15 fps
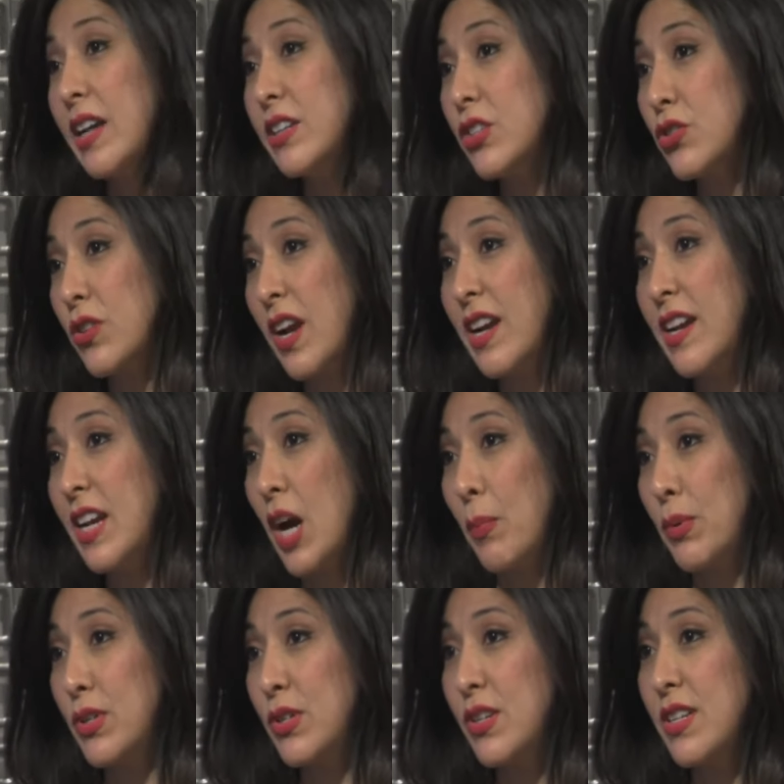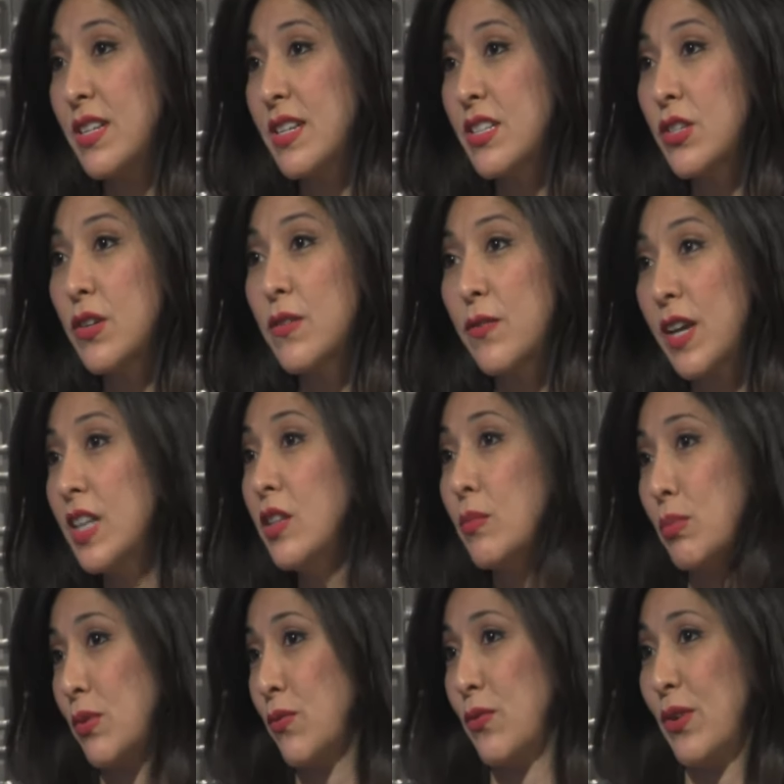kind of training opportunities are
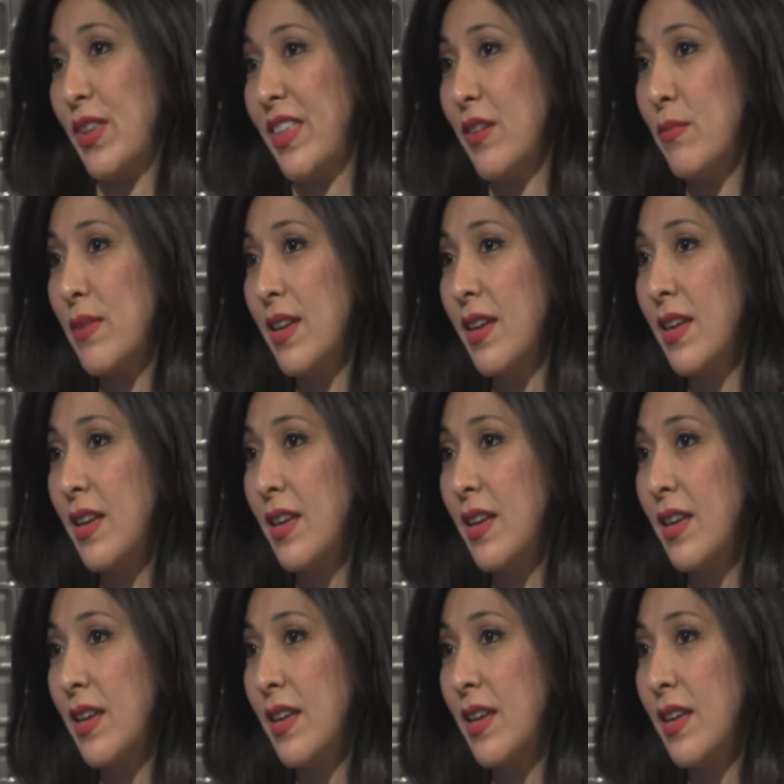available for them?